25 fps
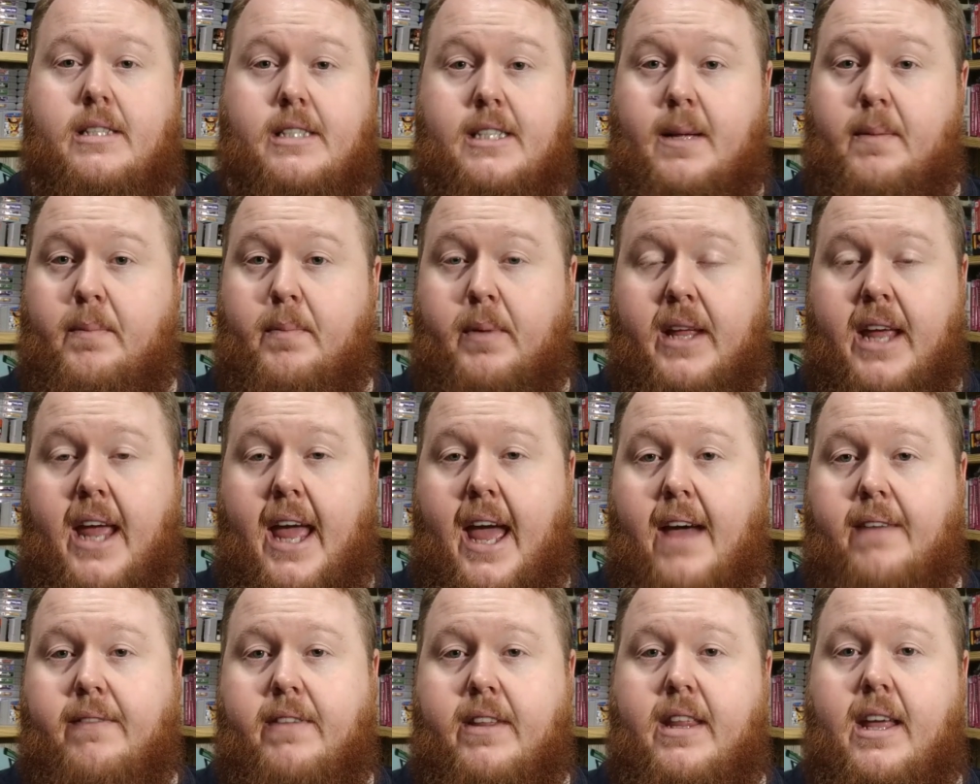simply
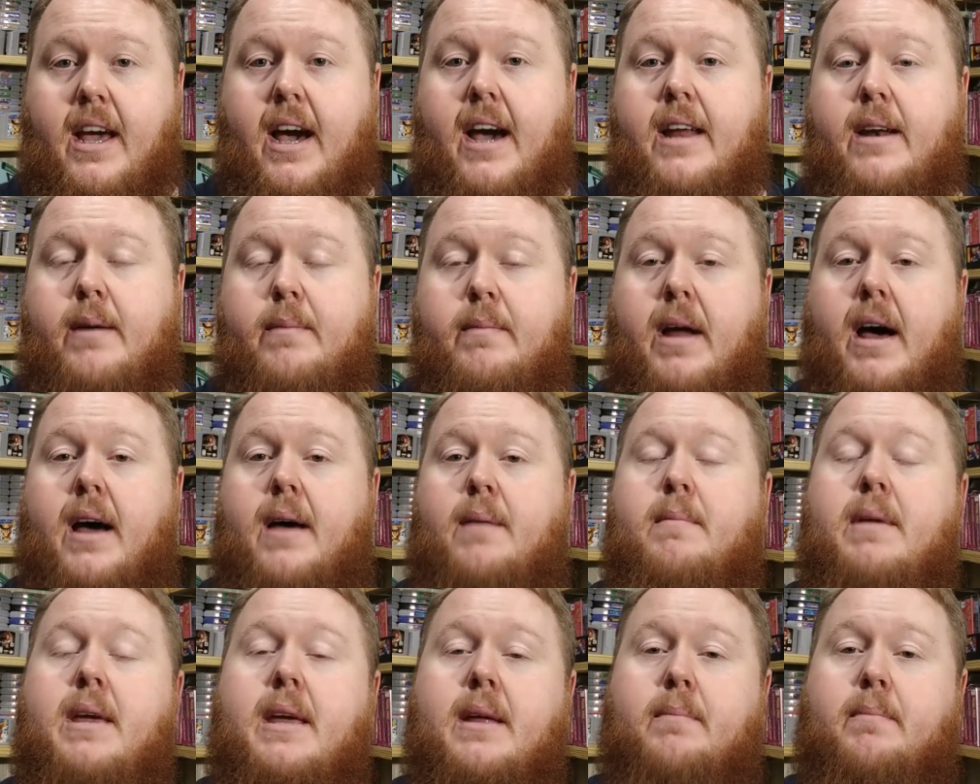having the item
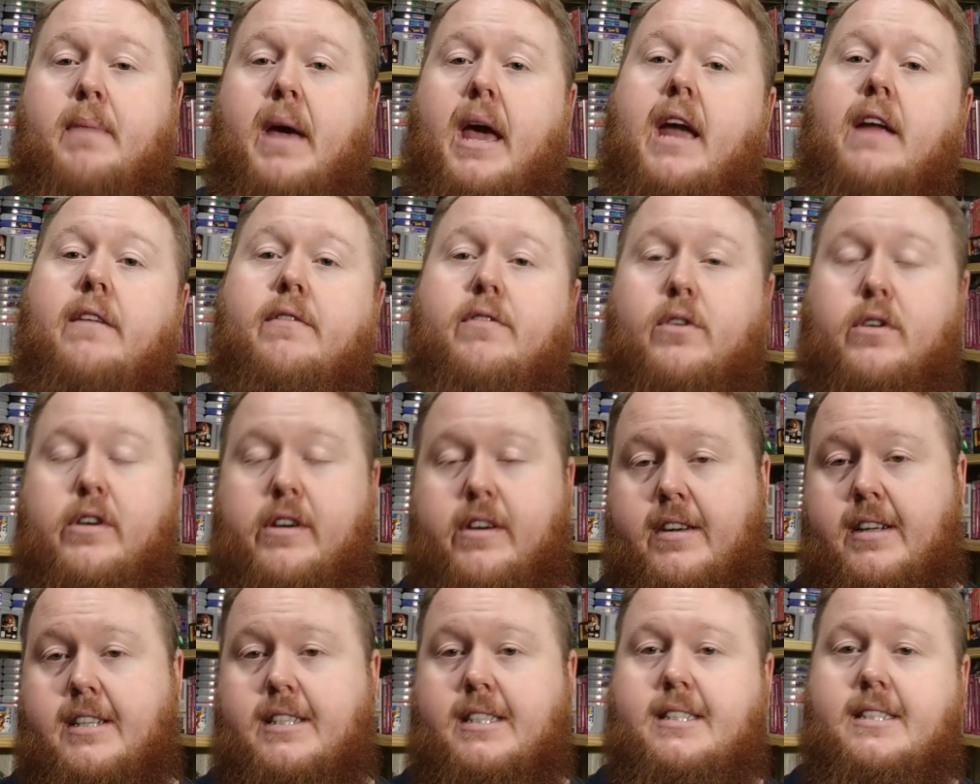not being paid for,
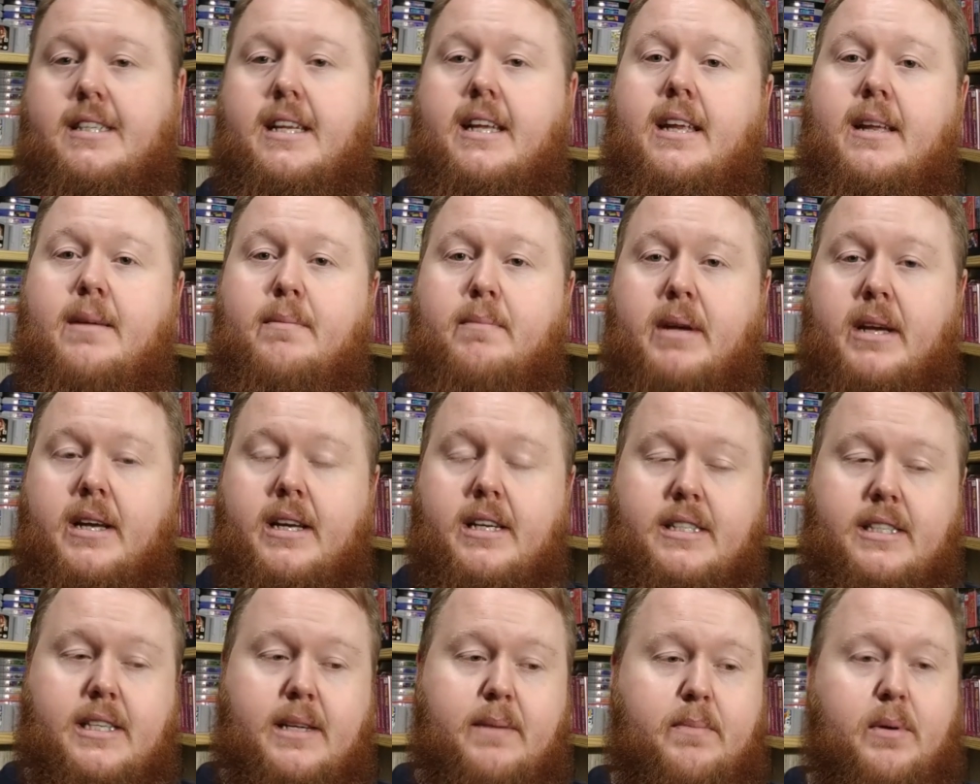it just sitting
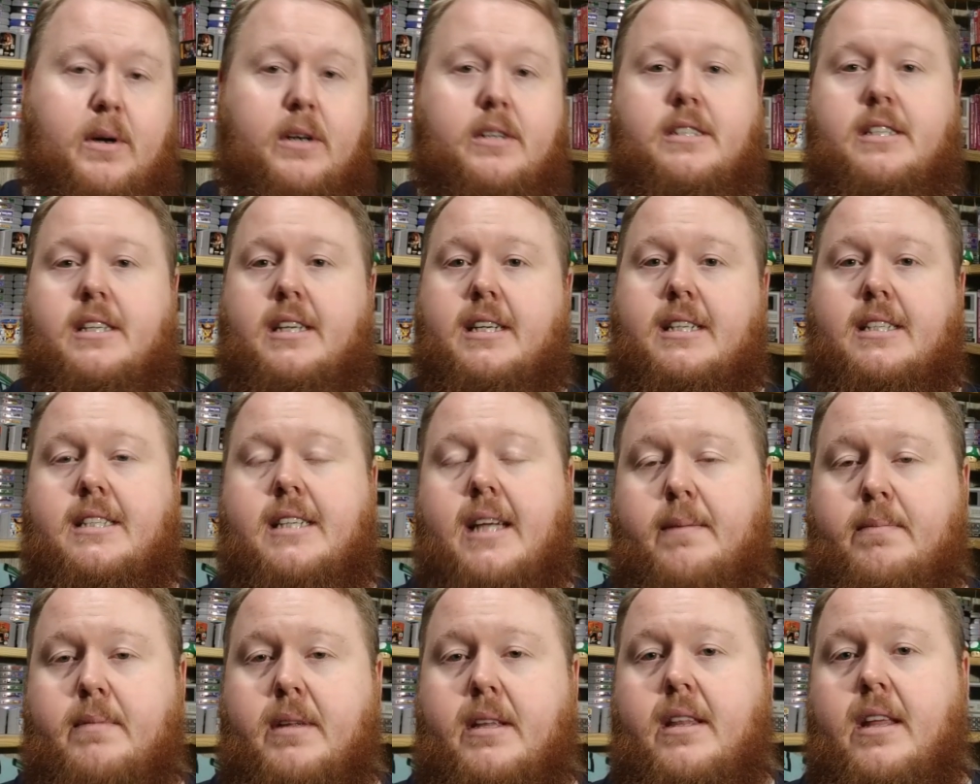because the person
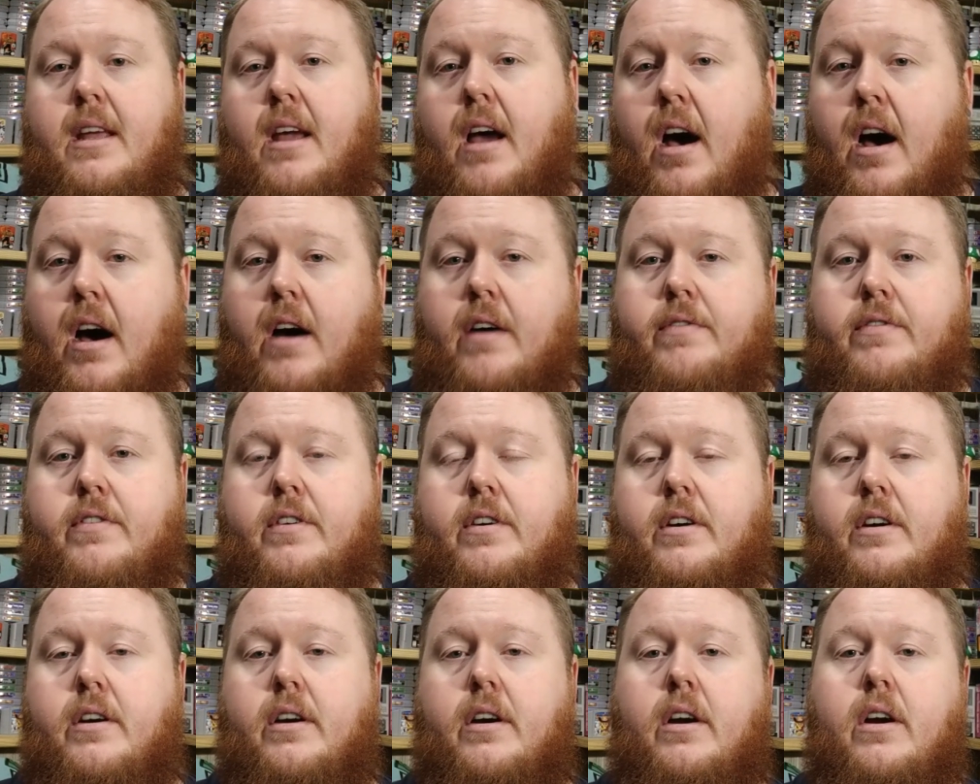accepted the
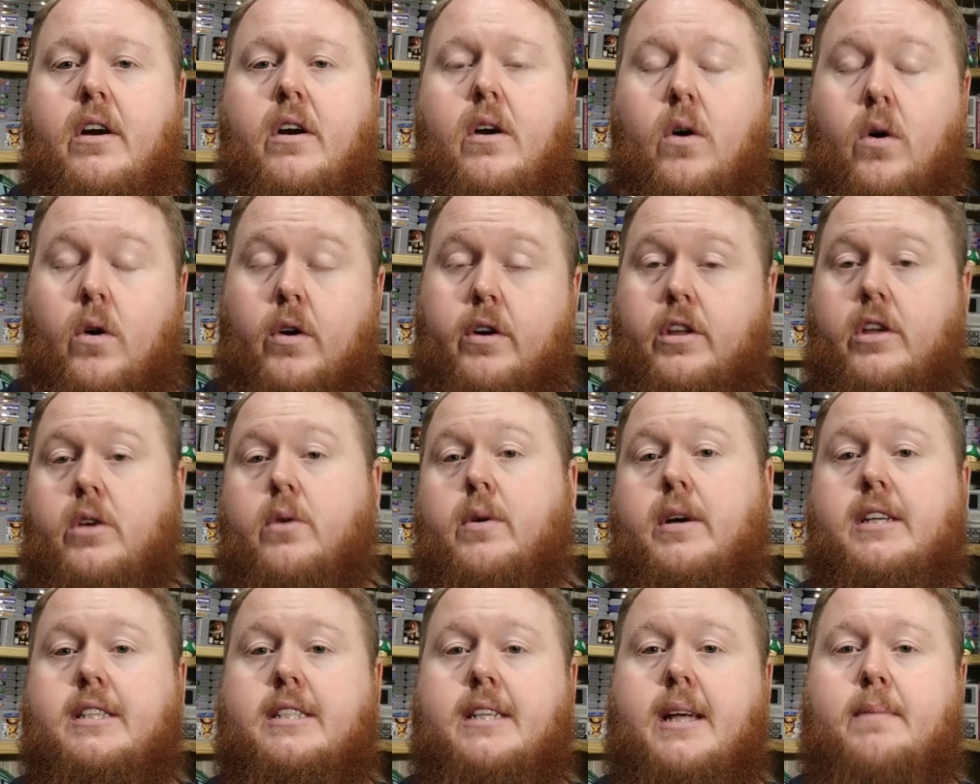offer or
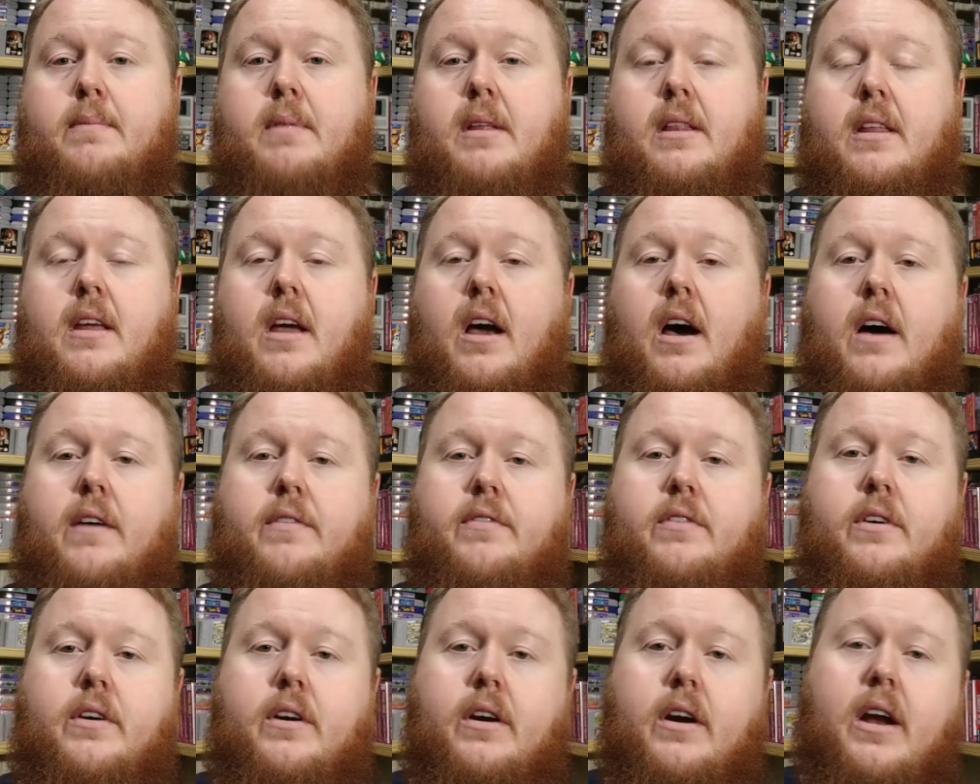you accepted the
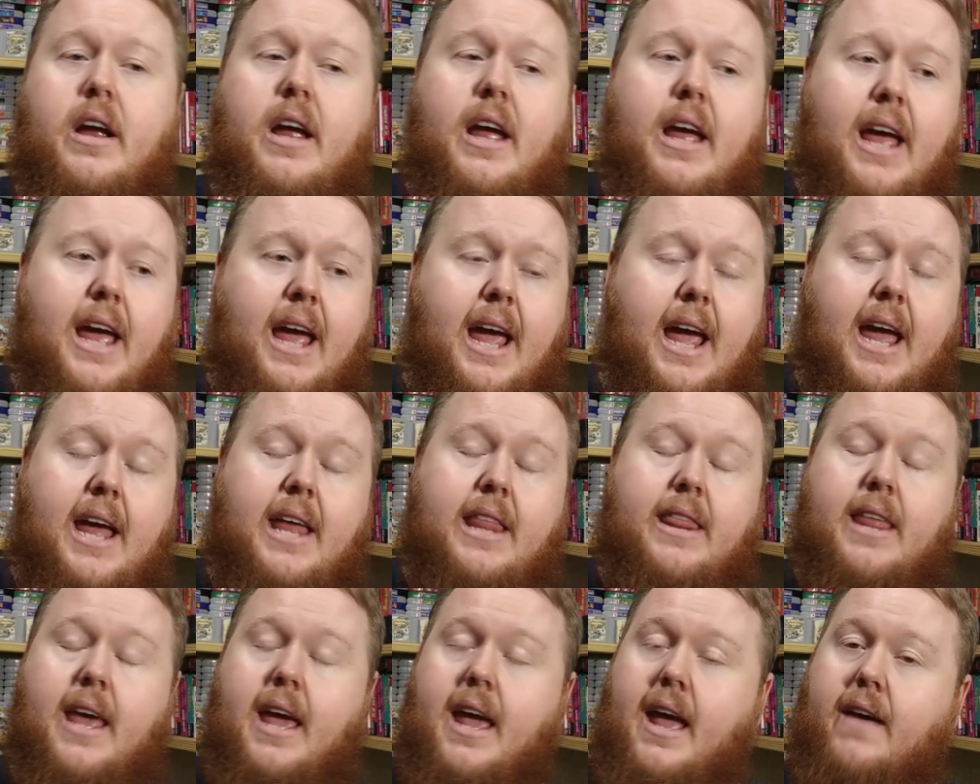offer
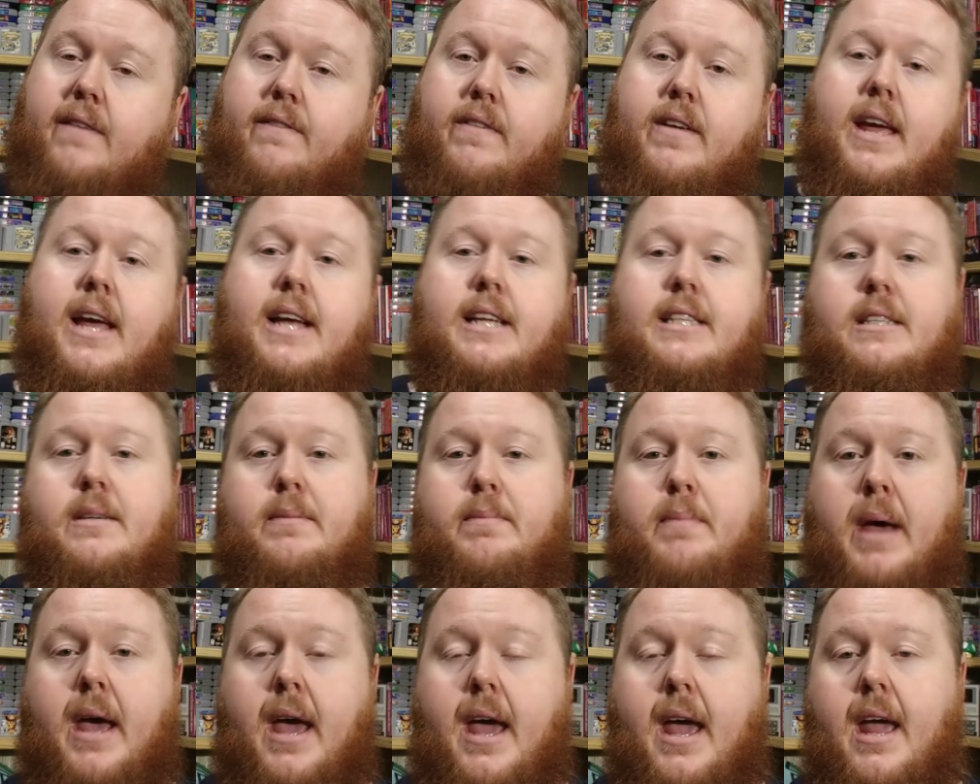and they have yet to
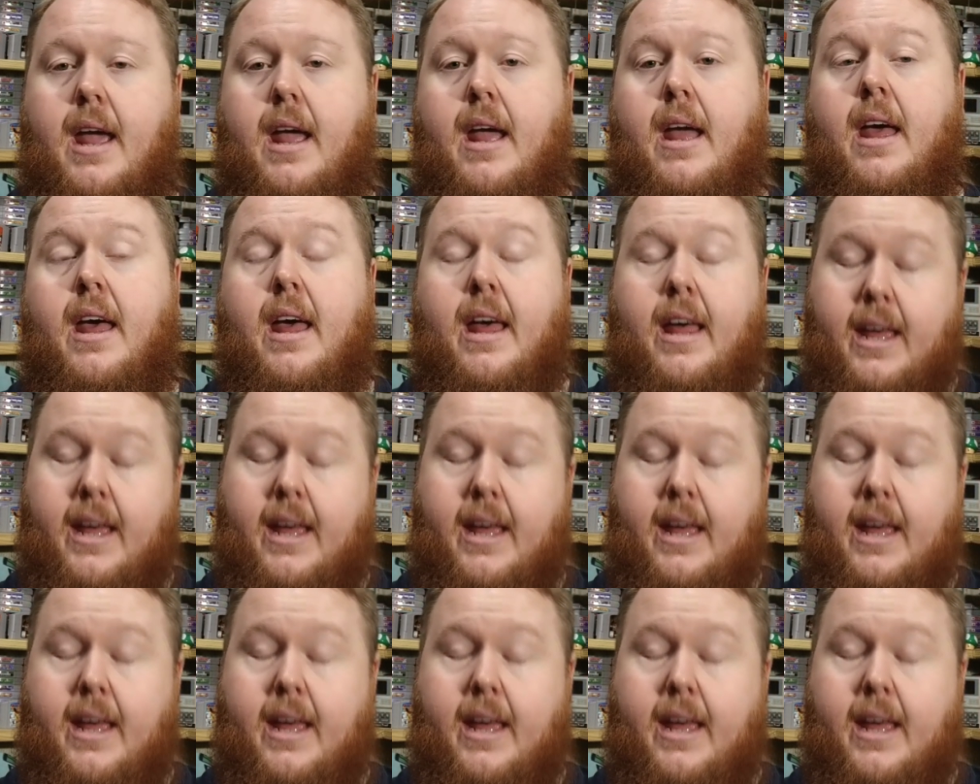pay.